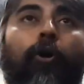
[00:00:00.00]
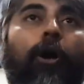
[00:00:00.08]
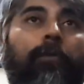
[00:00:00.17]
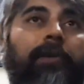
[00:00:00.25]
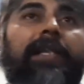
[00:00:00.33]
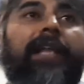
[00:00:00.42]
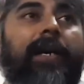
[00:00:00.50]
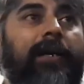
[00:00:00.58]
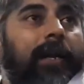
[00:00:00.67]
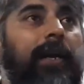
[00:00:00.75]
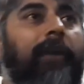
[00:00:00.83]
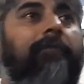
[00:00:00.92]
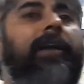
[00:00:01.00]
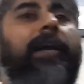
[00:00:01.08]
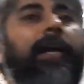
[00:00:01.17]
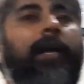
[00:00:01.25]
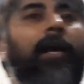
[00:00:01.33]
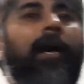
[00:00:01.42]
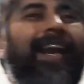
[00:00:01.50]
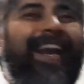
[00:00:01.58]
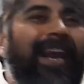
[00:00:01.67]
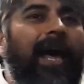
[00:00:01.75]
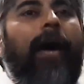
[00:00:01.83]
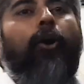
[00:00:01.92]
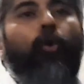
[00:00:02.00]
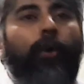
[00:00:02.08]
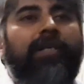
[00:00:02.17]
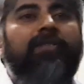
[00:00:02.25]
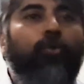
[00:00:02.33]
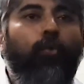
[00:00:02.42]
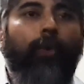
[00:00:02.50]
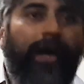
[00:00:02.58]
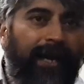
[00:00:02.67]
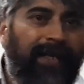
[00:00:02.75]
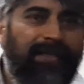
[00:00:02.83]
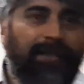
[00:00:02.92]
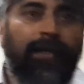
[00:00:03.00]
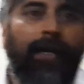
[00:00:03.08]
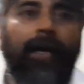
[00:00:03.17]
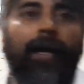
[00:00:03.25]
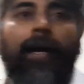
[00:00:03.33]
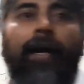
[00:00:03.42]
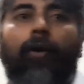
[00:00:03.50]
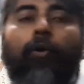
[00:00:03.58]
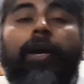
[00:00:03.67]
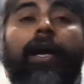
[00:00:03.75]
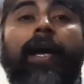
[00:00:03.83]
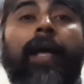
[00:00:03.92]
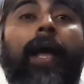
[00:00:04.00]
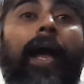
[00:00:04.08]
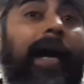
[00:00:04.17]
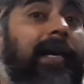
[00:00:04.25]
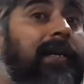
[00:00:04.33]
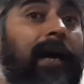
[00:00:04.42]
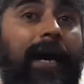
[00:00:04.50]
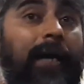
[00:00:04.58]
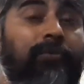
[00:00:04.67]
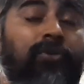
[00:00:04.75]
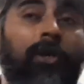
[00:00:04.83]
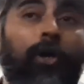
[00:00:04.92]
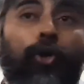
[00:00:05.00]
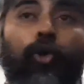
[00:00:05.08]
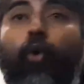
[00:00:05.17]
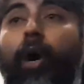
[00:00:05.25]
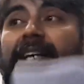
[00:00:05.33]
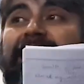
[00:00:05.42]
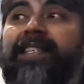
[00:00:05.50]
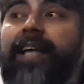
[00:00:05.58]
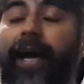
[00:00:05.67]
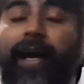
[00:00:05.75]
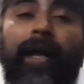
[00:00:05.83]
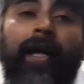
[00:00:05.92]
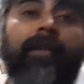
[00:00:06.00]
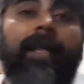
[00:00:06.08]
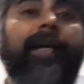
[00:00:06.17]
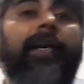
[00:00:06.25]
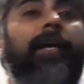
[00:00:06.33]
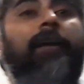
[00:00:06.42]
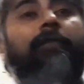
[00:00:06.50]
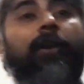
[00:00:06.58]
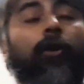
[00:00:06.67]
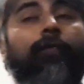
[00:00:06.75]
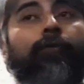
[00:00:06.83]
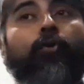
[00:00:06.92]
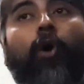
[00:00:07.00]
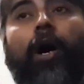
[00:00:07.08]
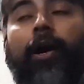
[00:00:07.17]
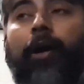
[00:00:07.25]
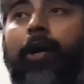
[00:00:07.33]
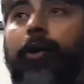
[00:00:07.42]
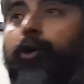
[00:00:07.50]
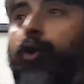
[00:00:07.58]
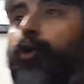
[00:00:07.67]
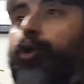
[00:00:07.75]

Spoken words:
formal sector in a very narrowest ways. Okay, at times you are said that even if you are an